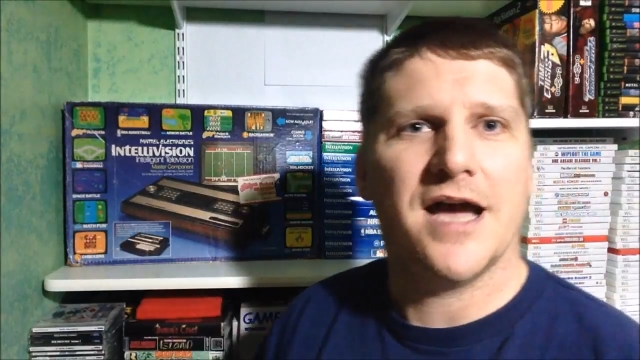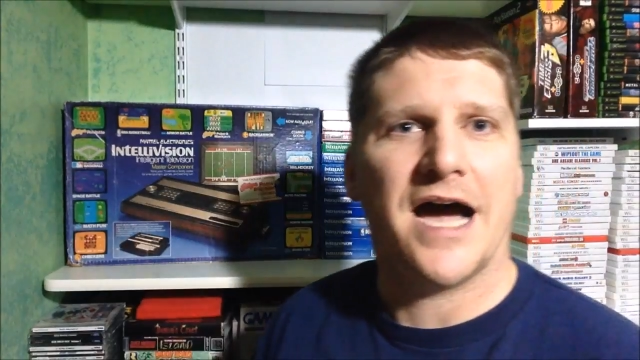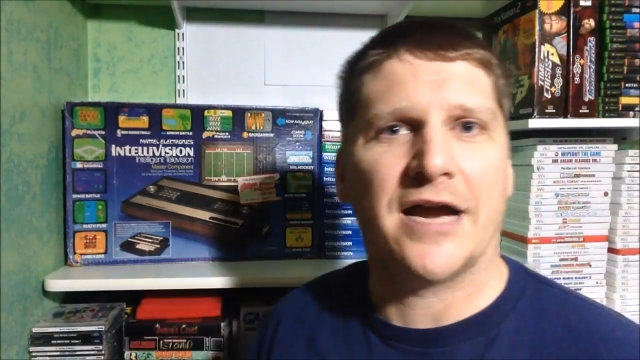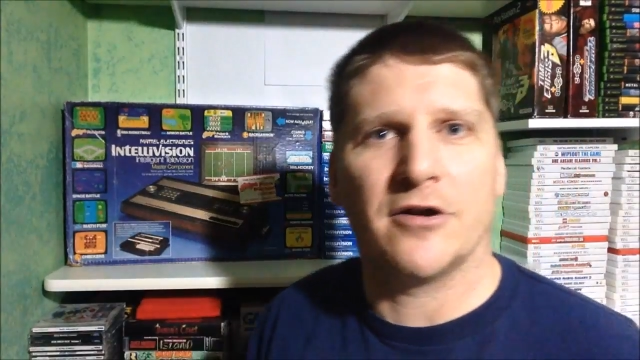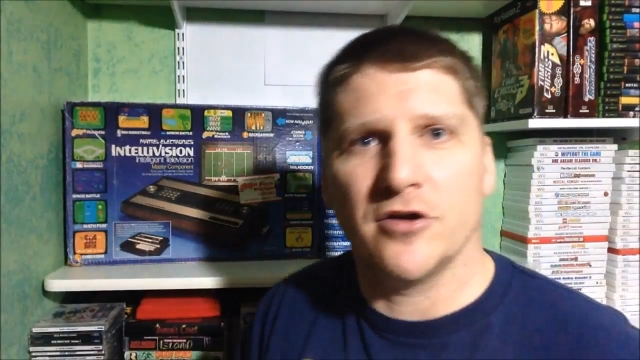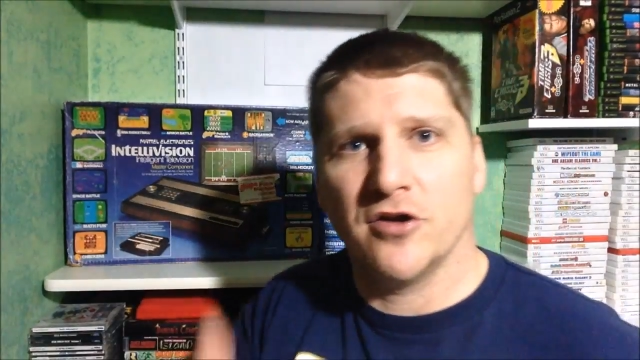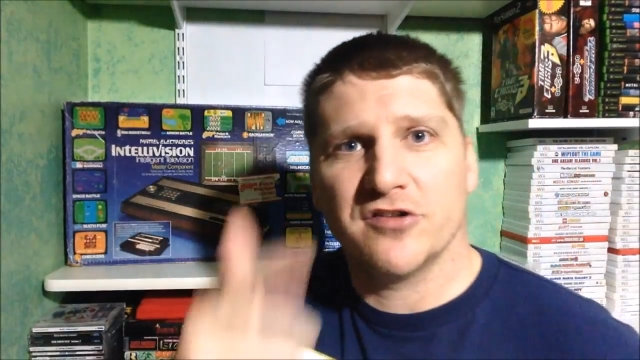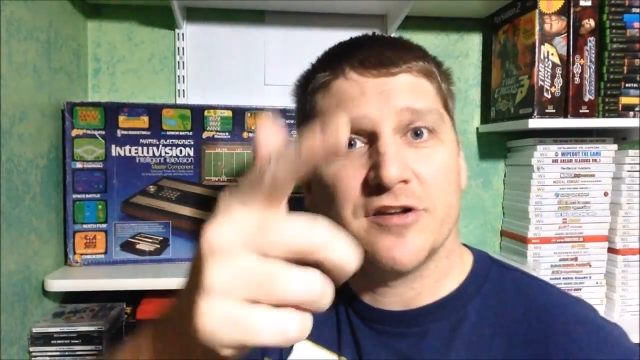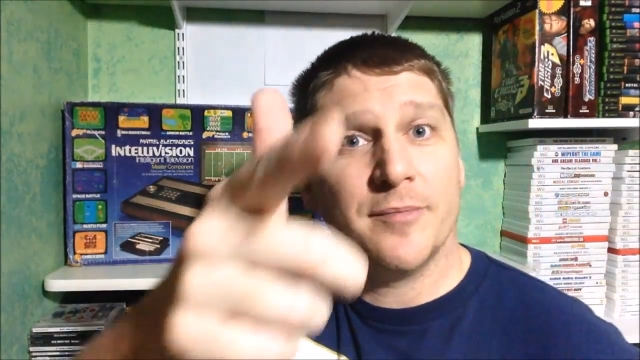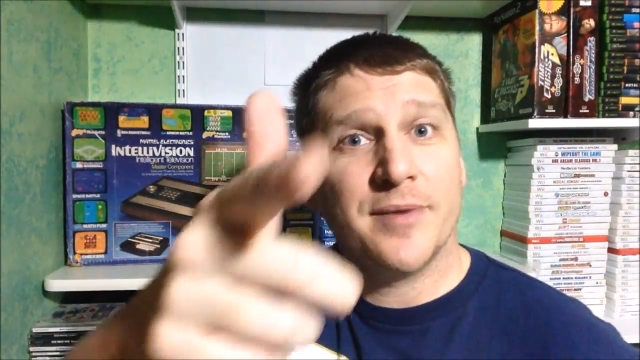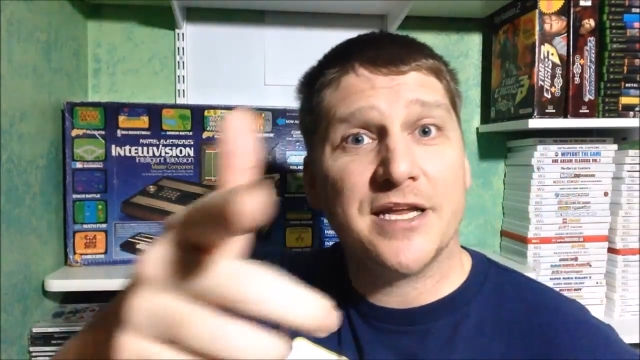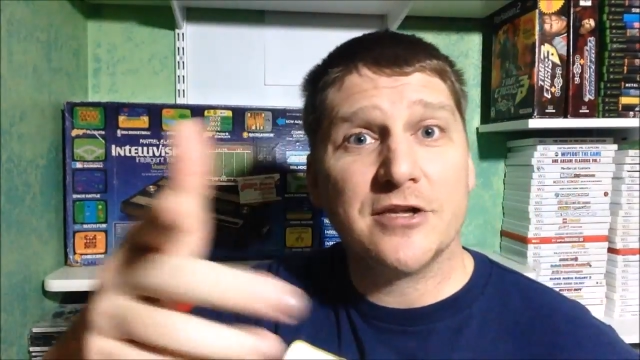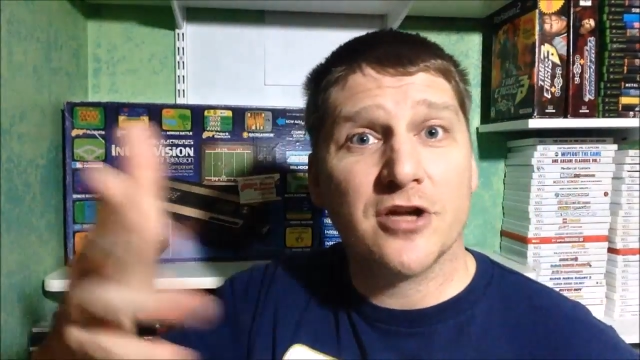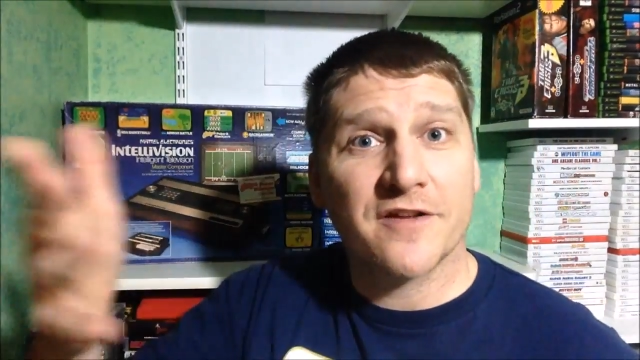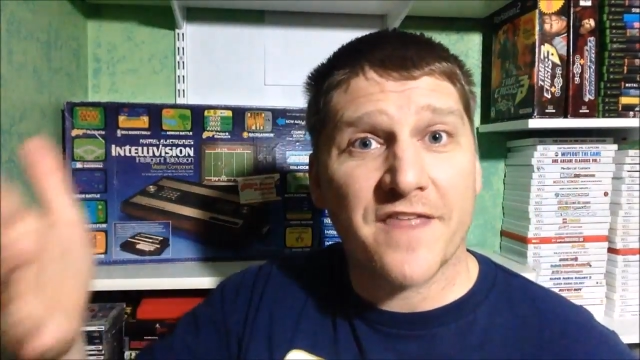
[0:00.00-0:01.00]
I don't know.
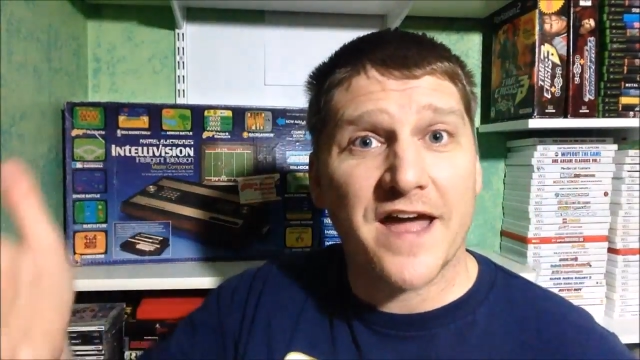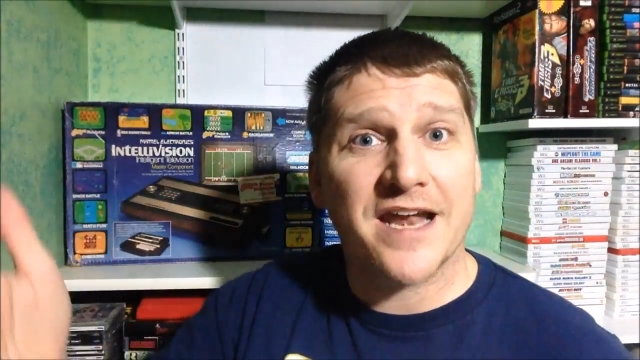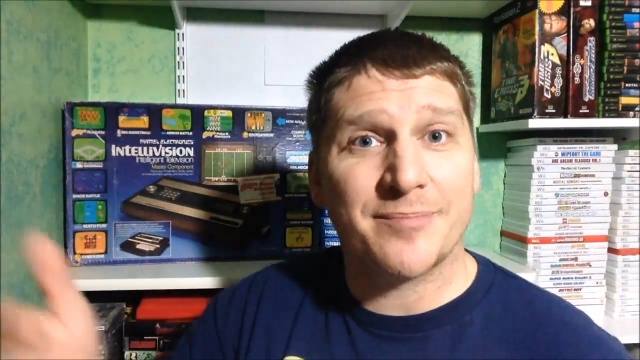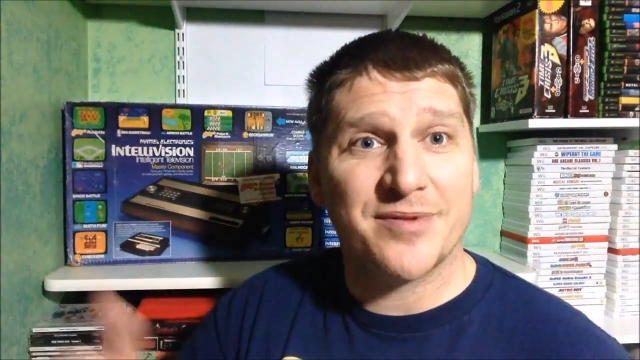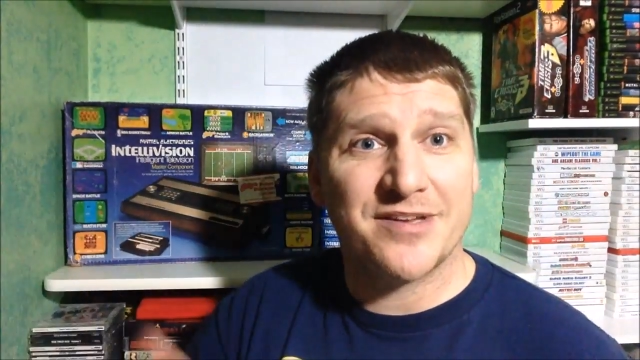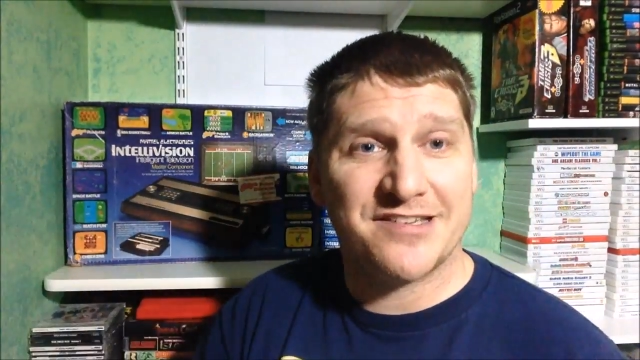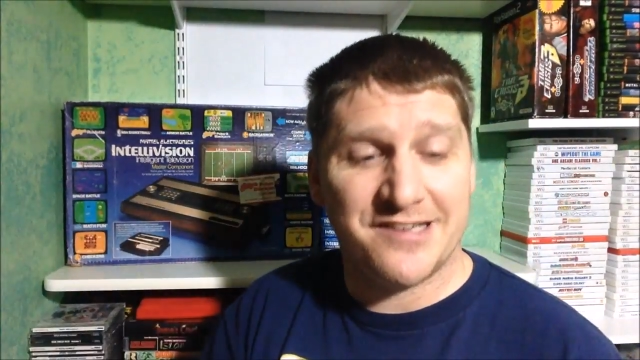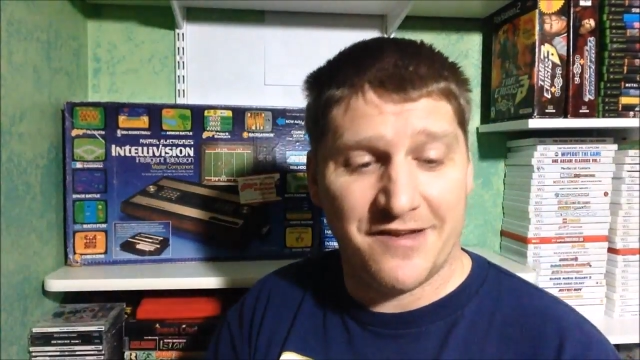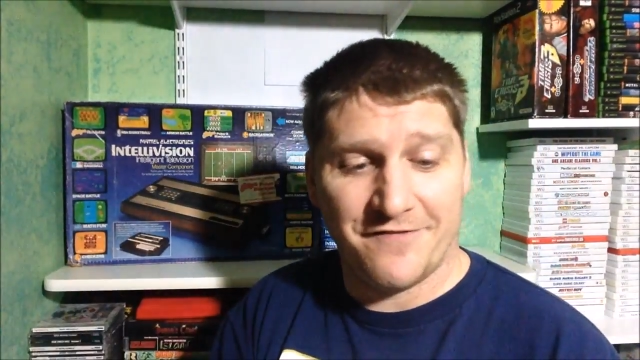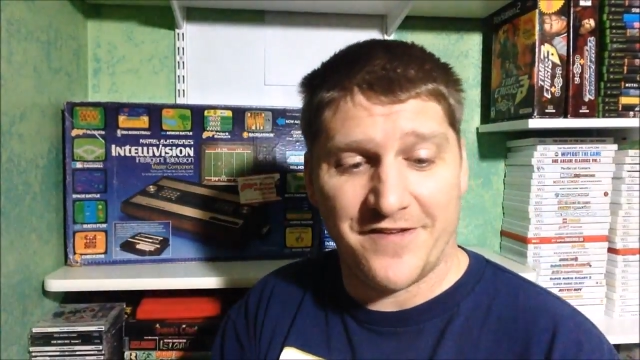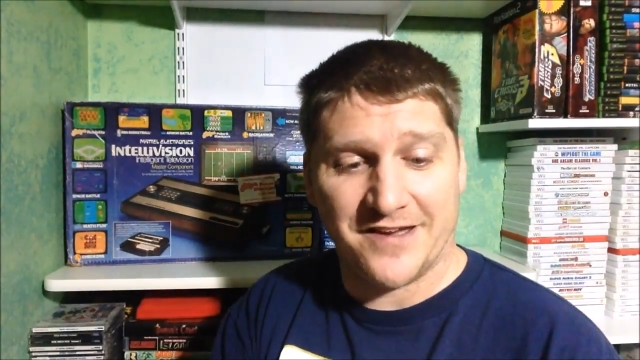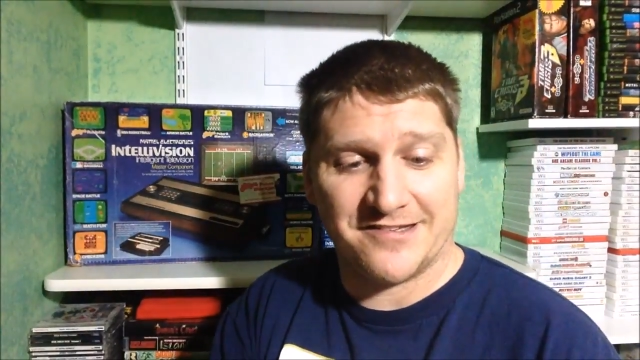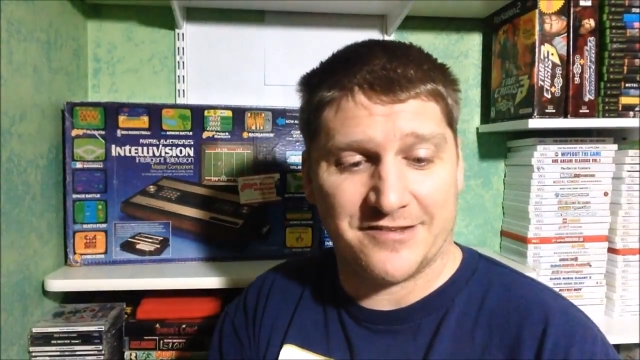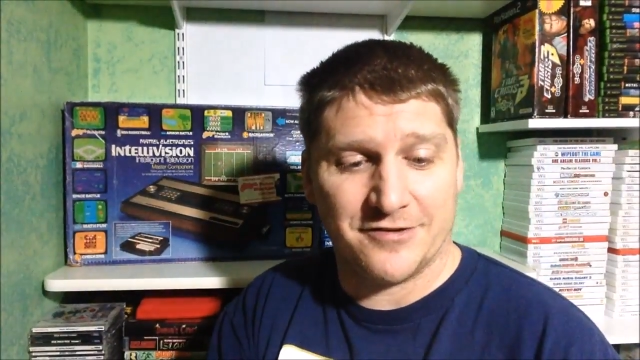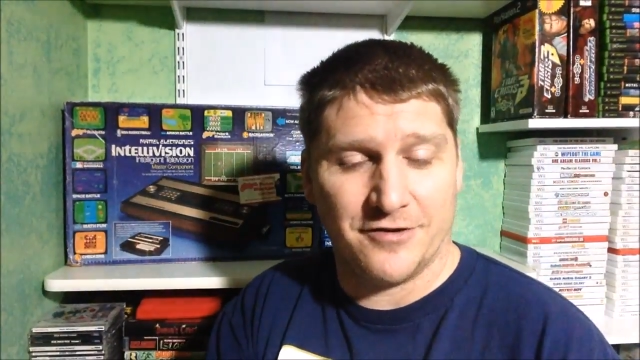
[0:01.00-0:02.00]
Somebody look that up and see if
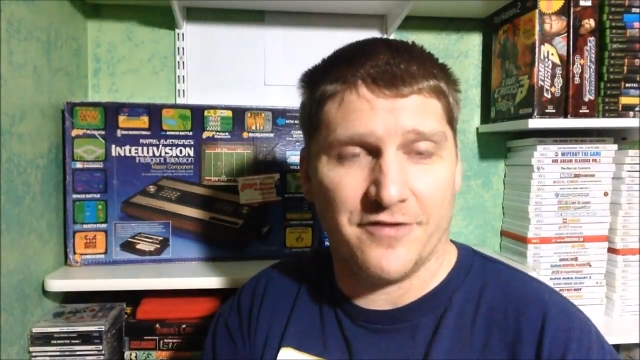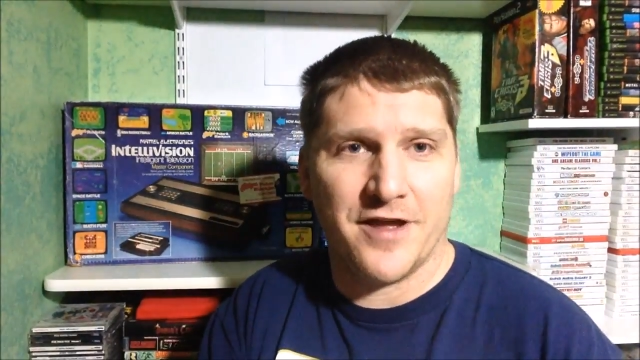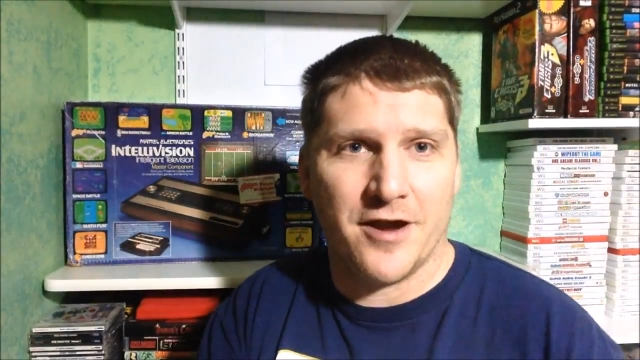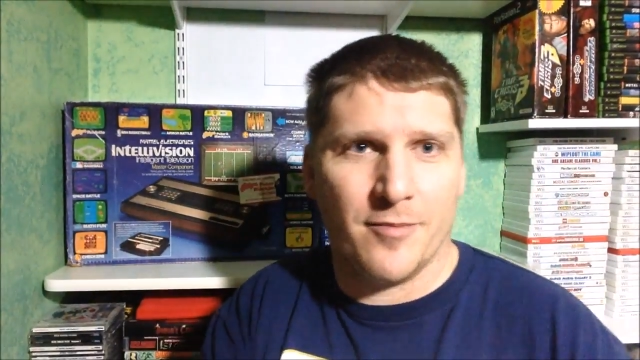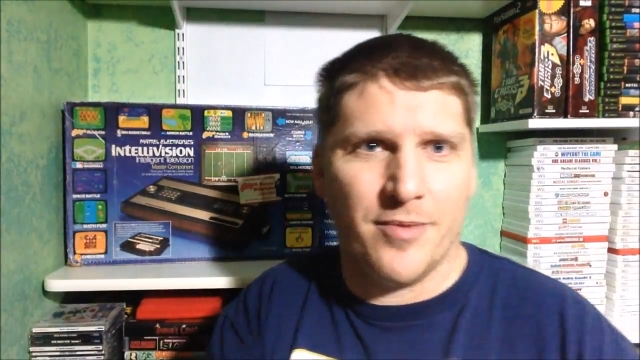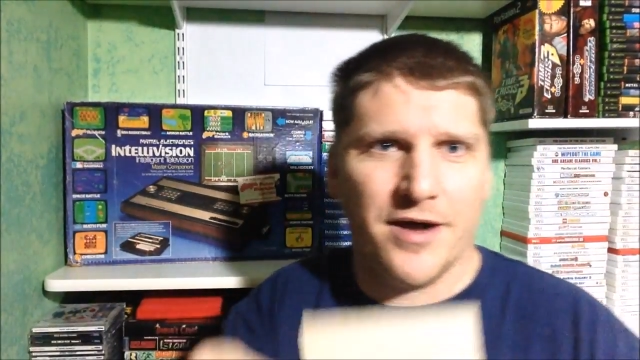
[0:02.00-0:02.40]
that's still there.